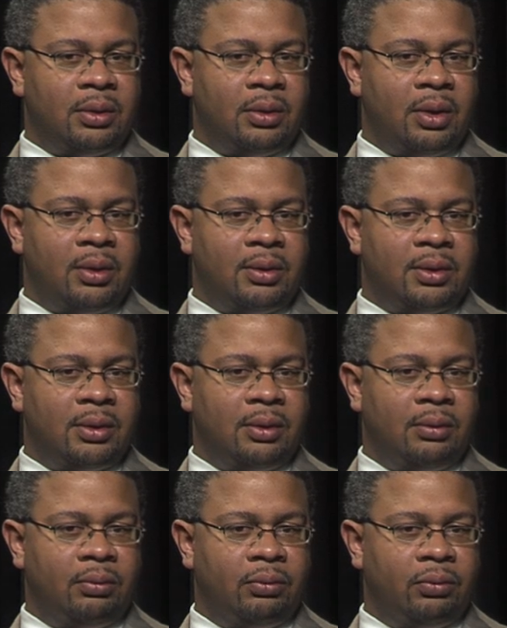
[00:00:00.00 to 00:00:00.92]

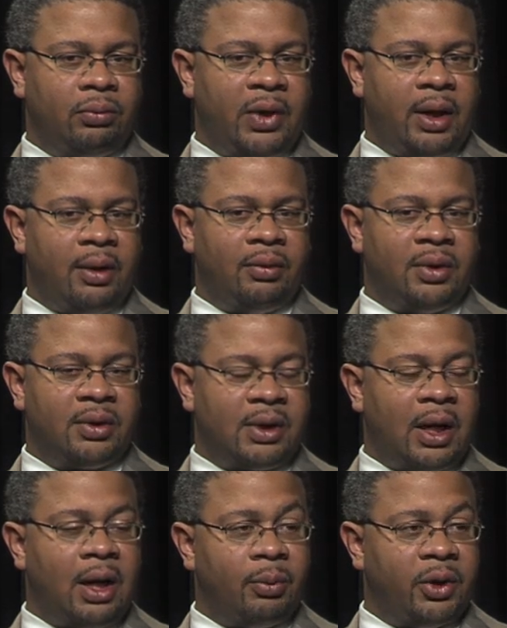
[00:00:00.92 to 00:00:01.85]
it's it's
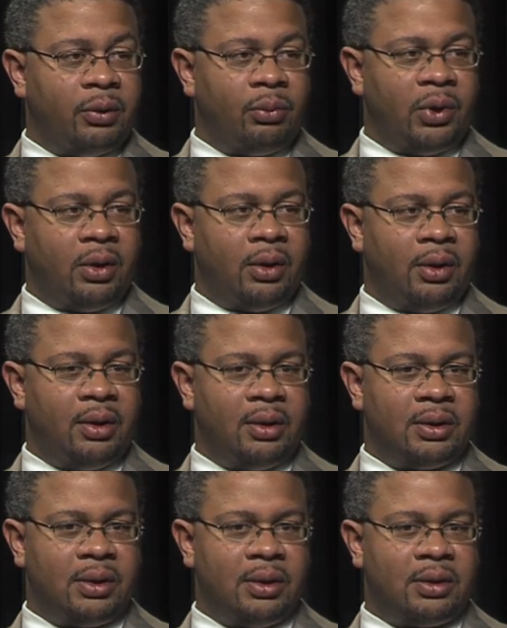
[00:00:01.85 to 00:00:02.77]
common in
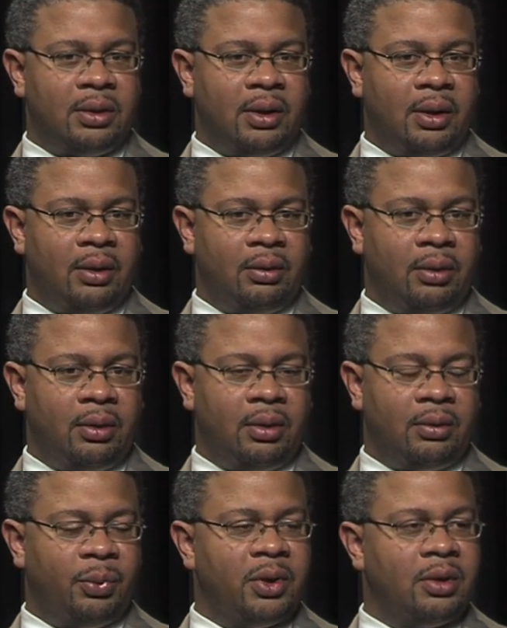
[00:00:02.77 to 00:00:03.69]
the sense that
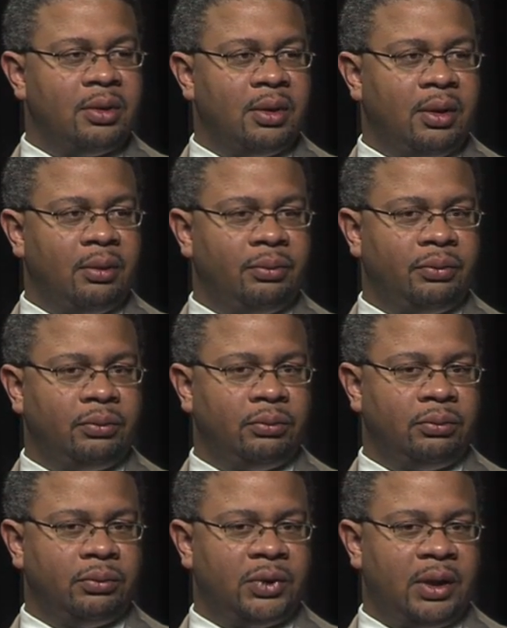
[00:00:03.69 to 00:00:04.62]
it depends on
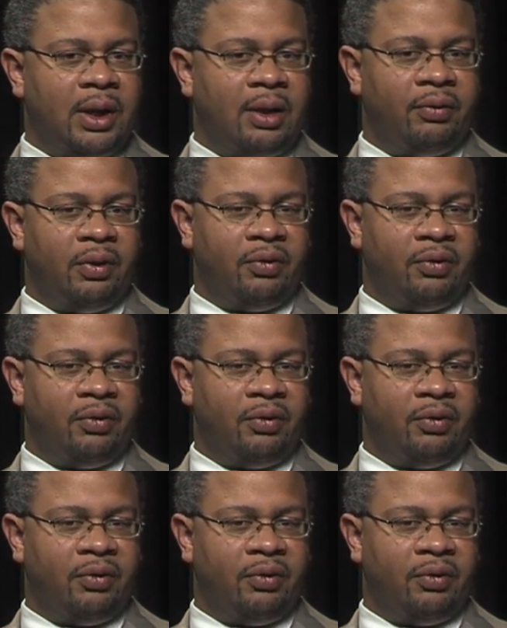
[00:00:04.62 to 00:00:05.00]
a lot of